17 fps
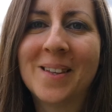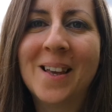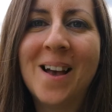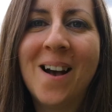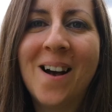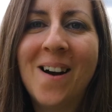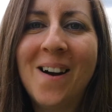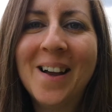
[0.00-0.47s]

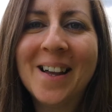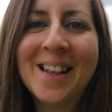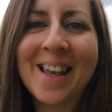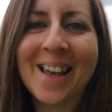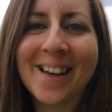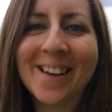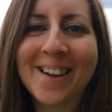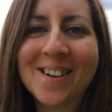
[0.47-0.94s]
Hi
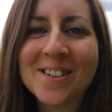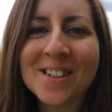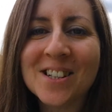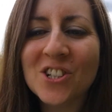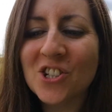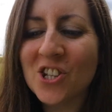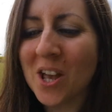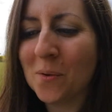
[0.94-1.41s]
there, I'm going to
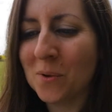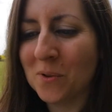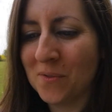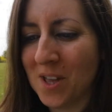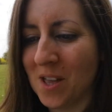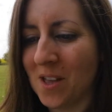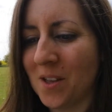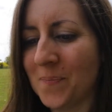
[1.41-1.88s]
share with
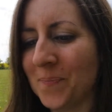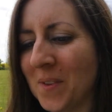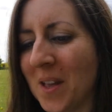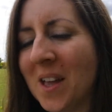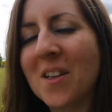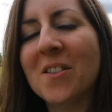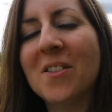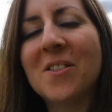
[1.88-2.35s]
you
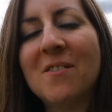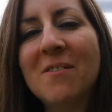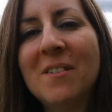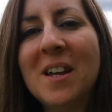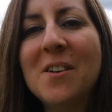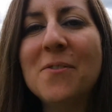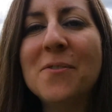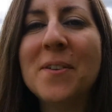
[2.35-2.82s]

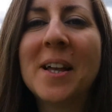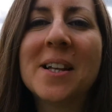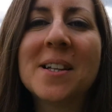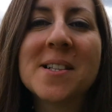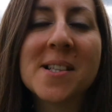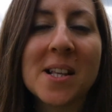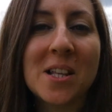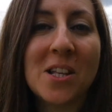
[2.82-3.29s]
3
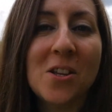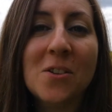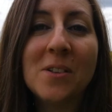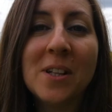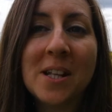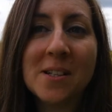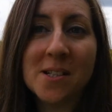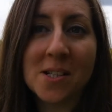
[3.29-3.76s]
things that you
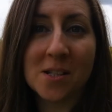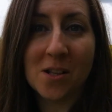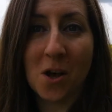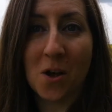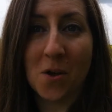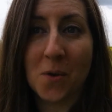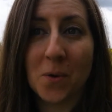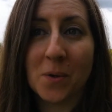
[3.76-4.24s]
need to
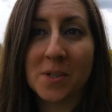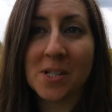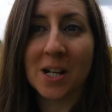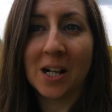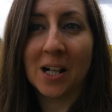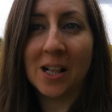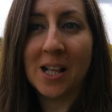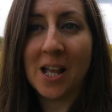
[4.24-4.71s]
know to
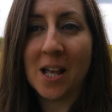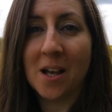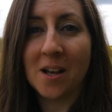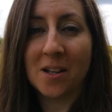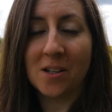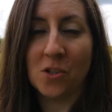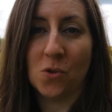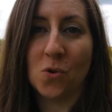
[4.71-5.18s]
clear
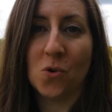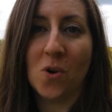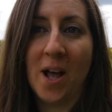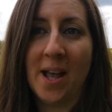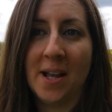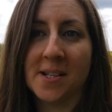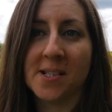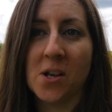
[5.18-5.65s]
your
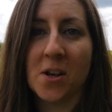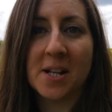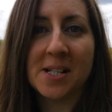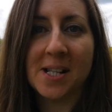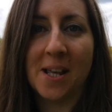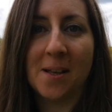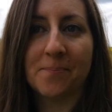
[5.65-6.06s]
anxiety.